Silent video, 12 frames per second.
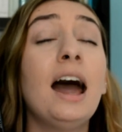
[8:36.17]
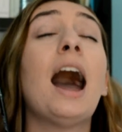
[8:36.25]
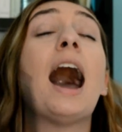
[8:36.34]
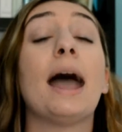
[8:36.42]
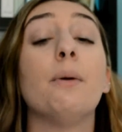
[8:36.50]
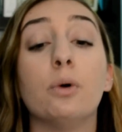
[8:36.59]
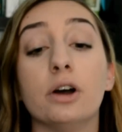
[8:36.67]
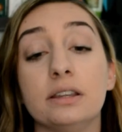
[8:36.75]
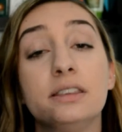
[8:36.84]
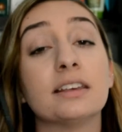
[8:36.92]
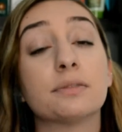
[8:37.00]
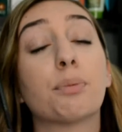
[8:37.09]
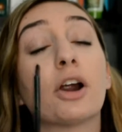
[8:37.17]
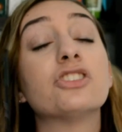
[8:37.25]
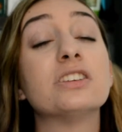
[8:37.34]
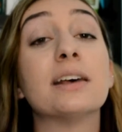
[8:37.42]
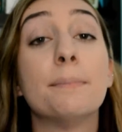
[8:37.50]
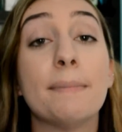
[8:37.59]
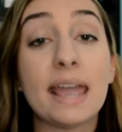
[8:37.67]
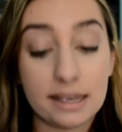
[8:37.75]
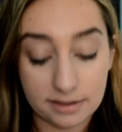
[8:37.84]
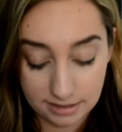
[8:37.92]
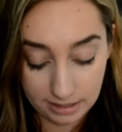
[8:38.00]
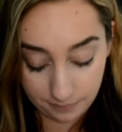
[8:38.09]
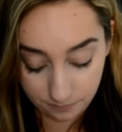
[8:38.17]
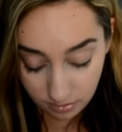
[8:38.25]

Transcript: I would. This brush is amazing.